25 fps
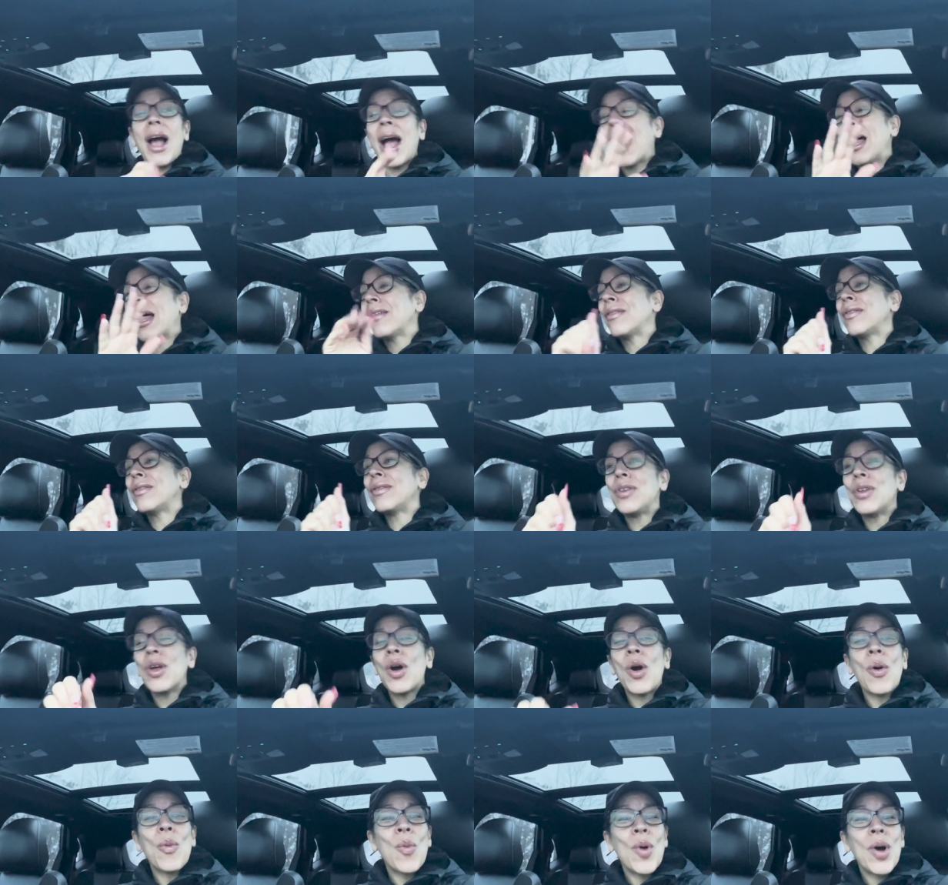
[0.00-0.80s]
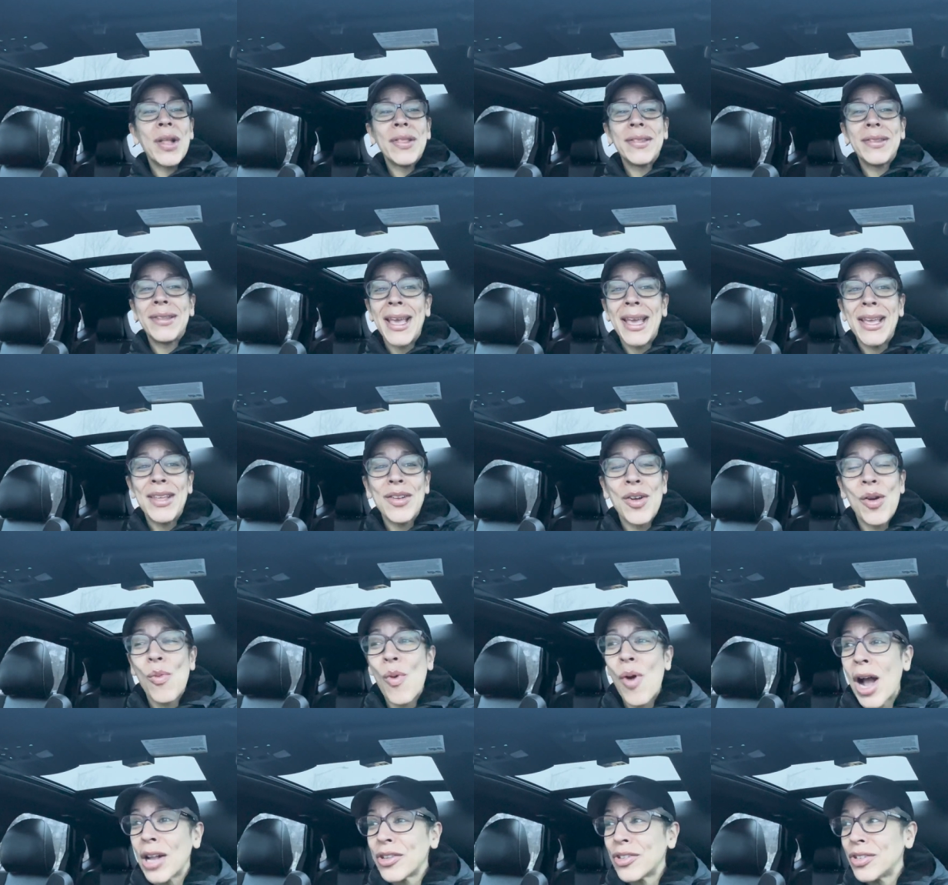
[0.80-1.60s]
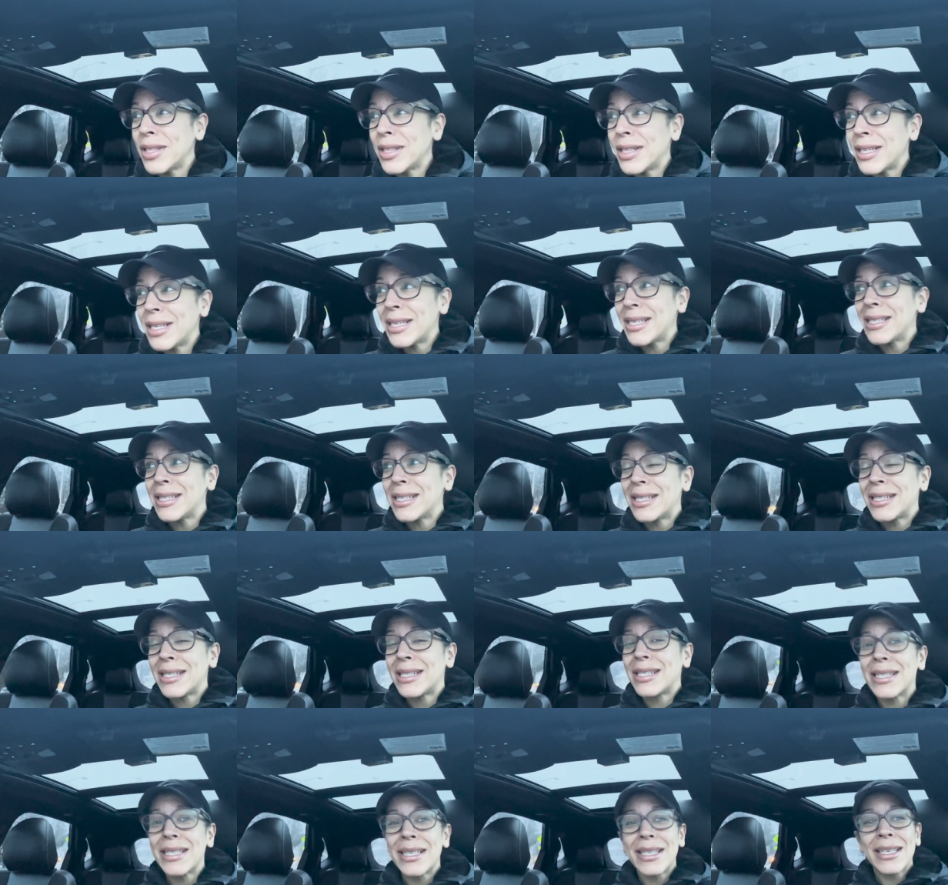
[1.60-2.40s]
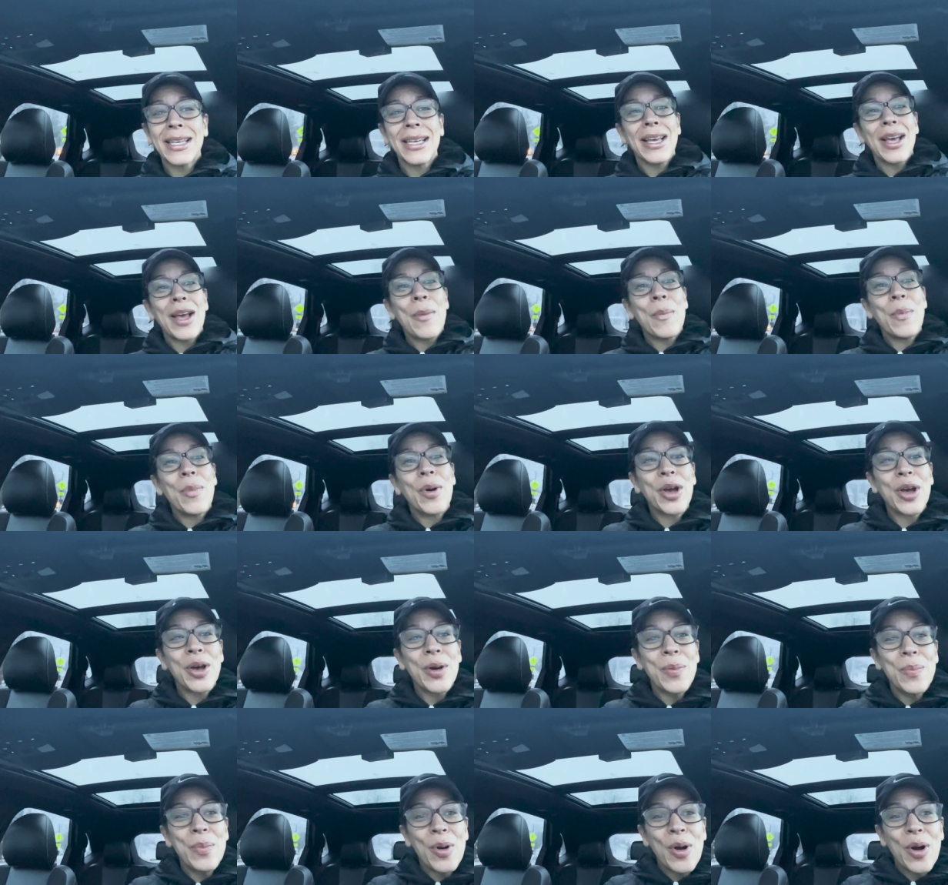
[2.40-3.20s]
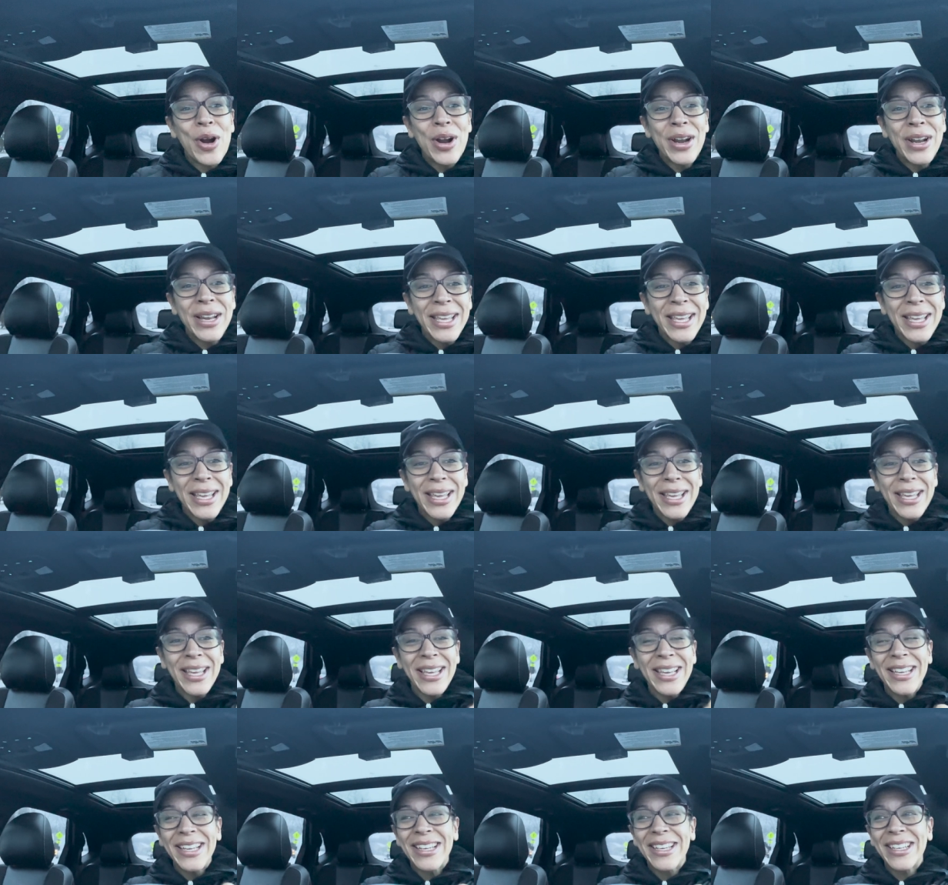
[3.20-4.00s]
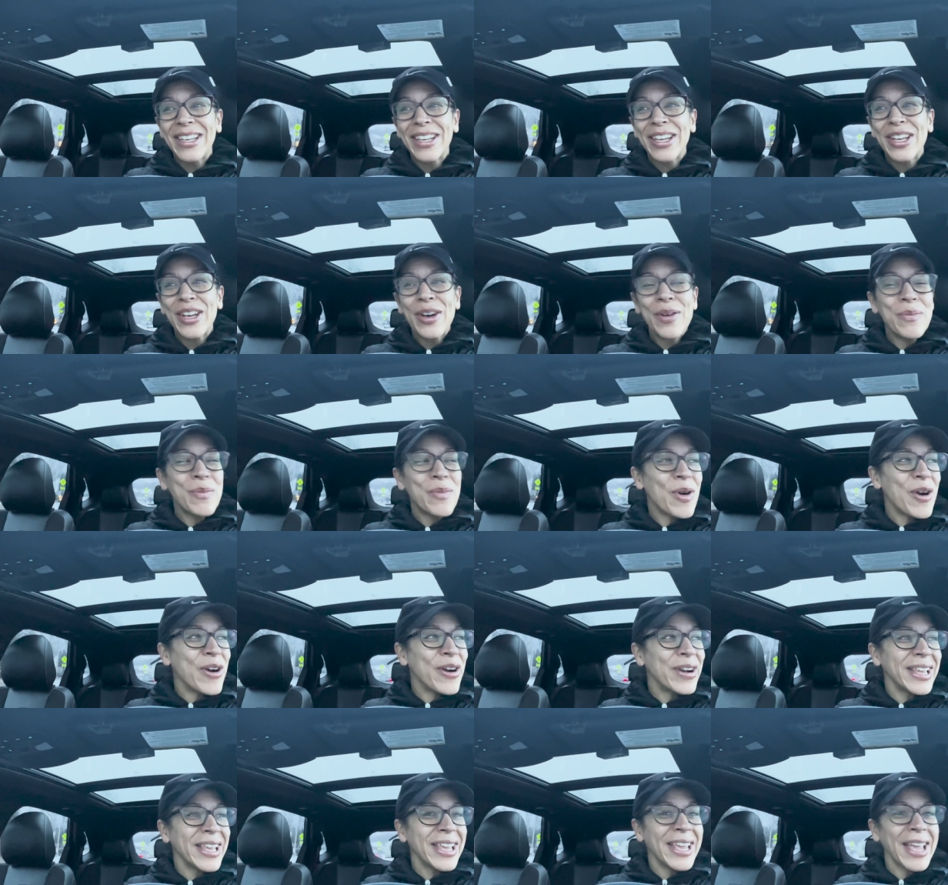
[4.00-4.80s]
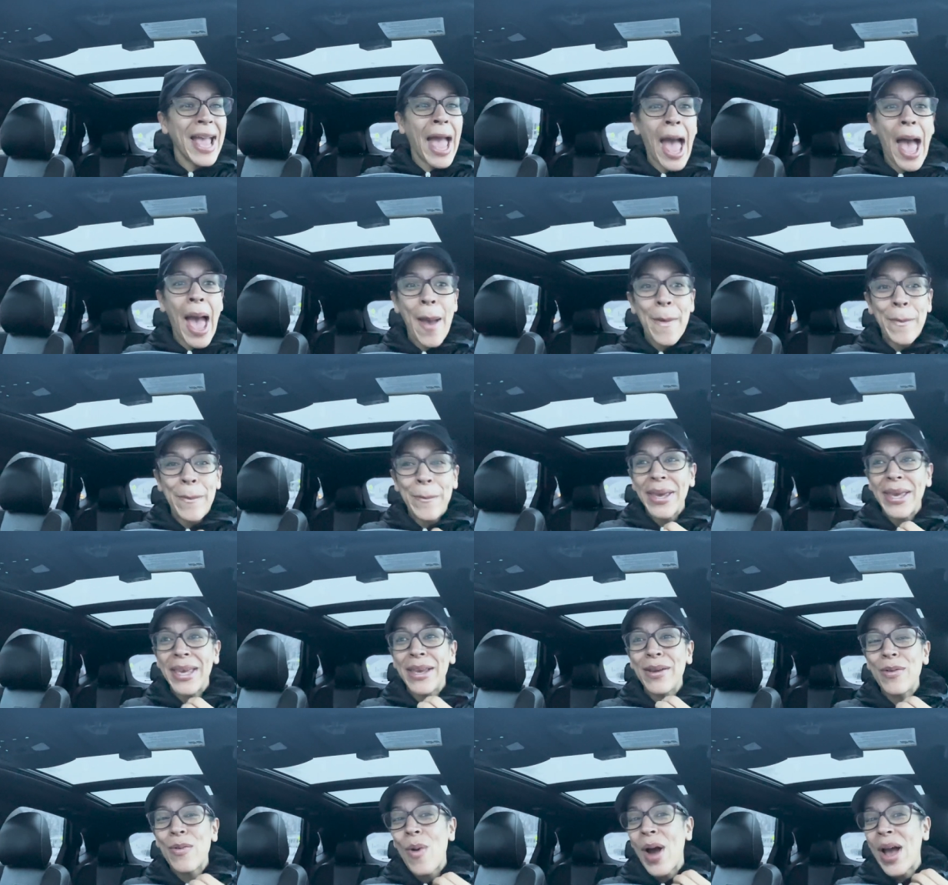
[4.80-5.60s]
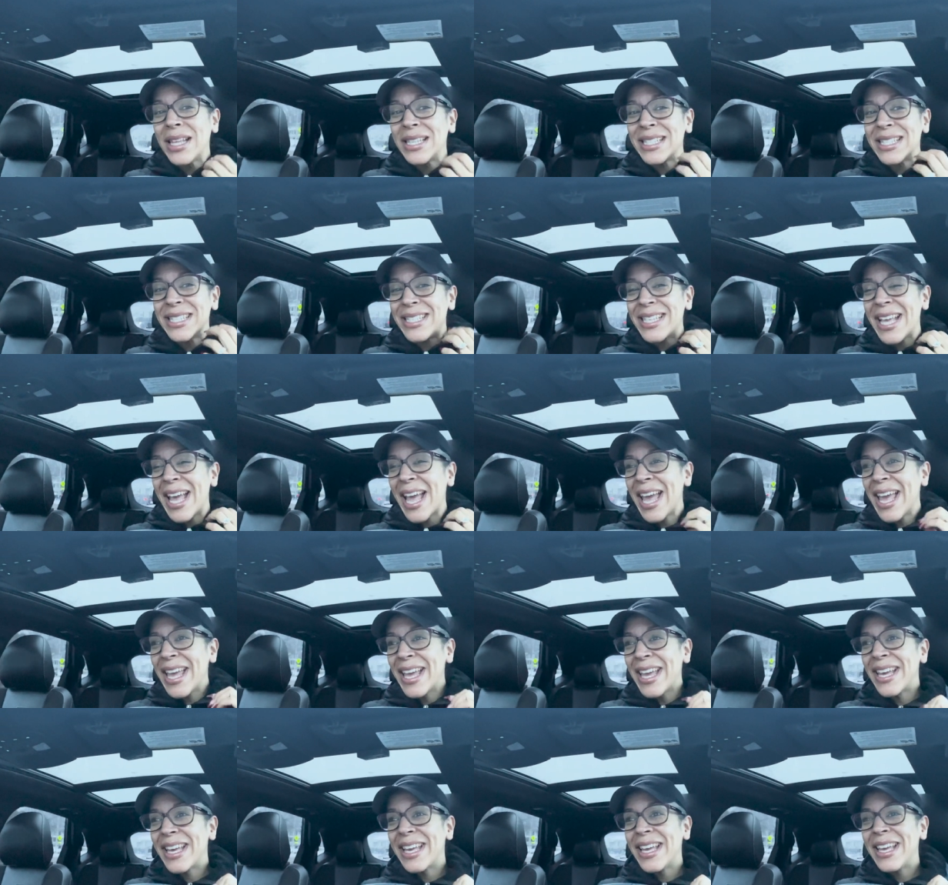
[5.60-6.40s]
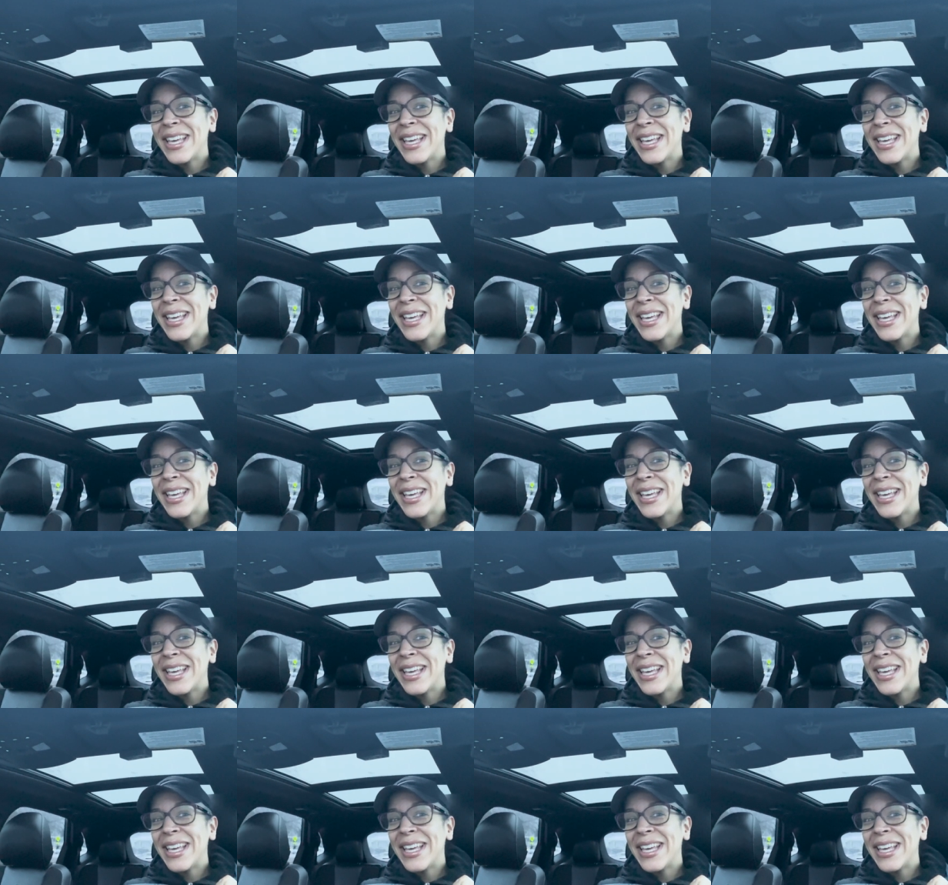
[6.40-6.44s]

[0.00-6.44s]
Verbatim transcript: I don't know what day you're watching this, but good morning. Good morning. Happy Wednesday.